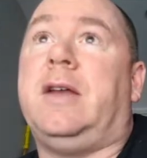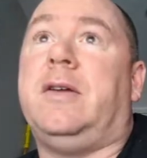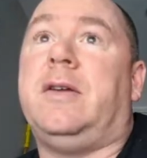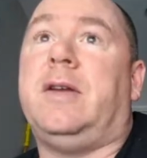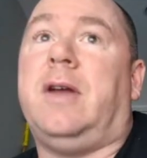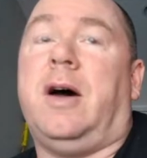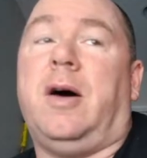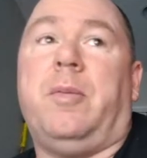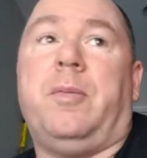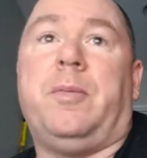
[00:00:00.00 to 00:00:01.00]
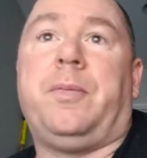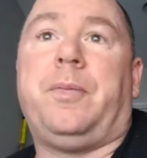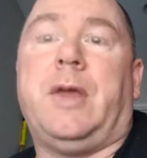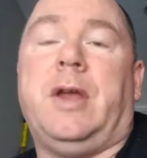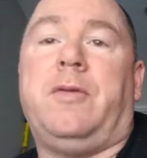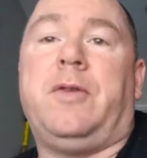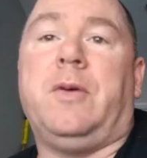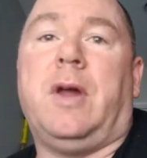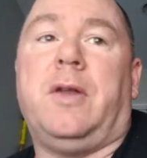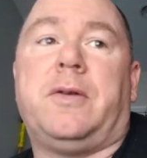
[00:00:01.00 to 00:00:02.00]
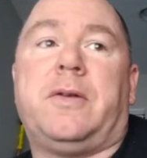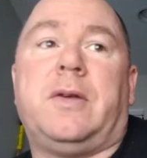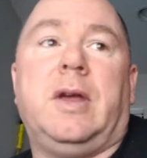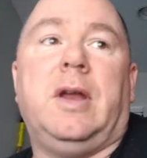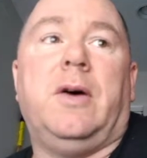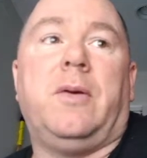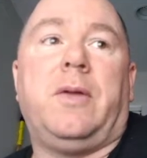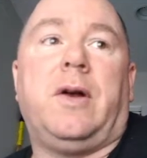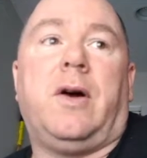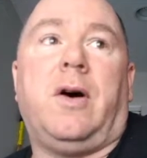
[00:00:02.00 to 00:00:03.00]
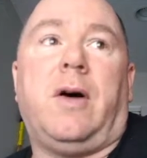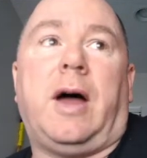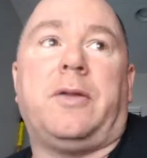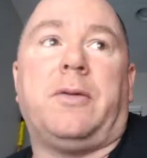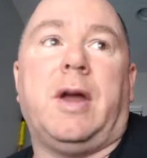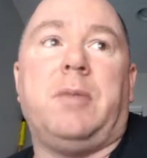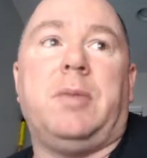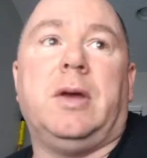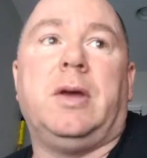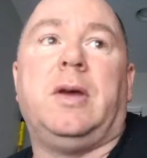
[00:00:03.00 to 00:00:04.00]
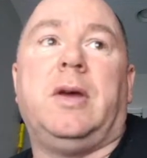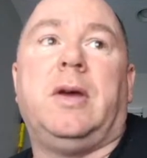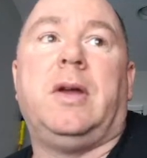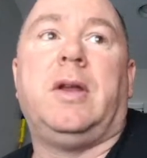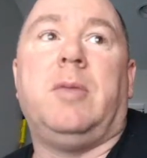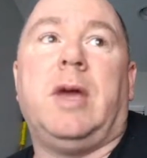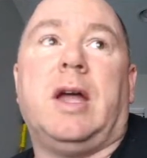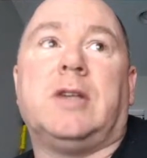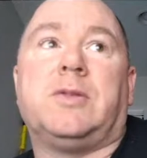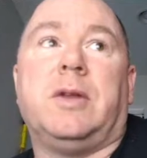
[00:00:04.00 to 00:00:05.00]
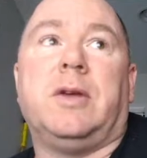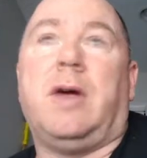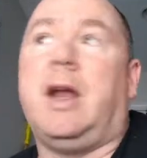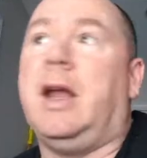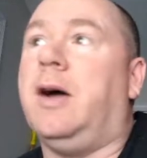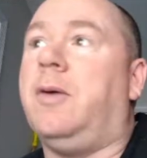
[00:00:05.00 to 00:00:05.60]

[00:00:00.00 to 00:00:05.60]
and a few others. You know, they're all out to rape you, to be honest with you right now.